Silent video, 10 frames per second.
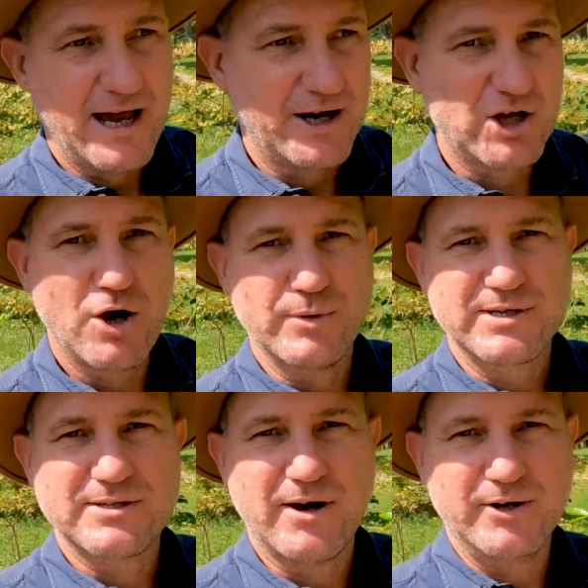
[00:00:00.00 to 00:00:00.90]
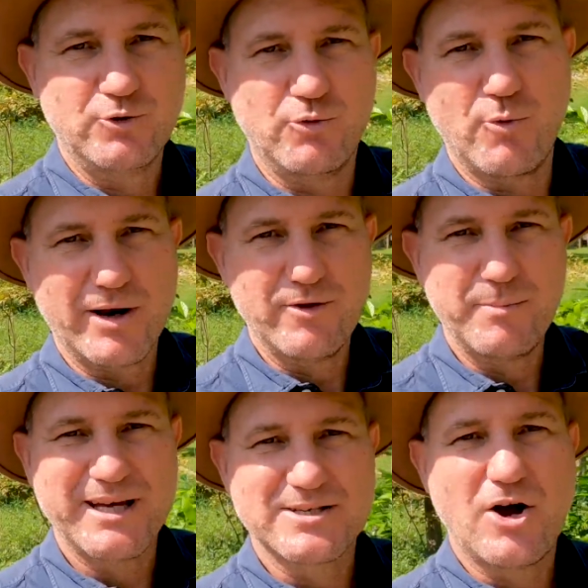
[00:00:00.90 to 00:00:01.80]
and it coincided with one of the
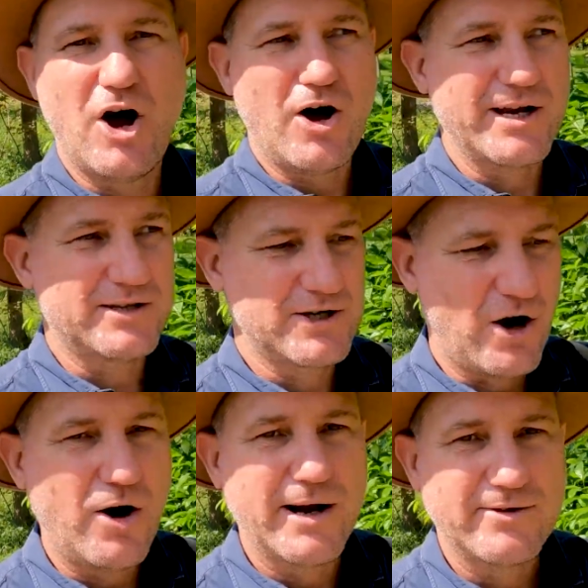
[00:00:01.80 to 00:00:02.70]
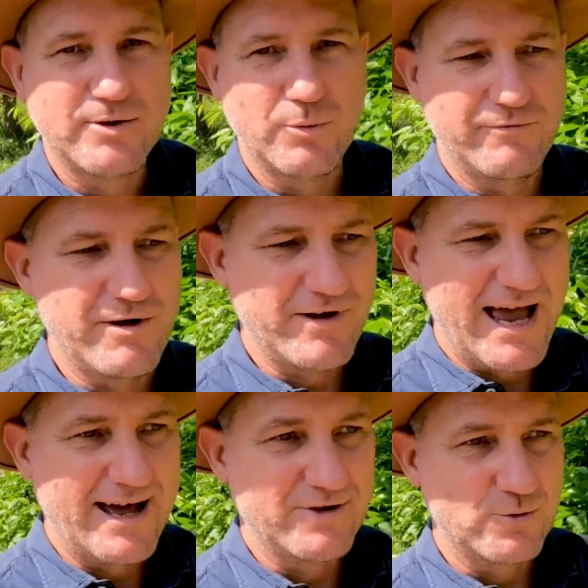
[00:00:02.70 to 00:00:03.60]
biggest high tides that we've ever
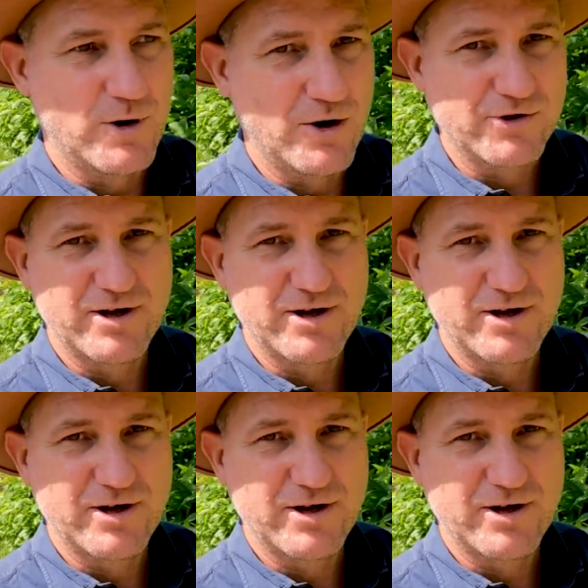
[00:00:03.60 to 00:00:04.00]
had as well.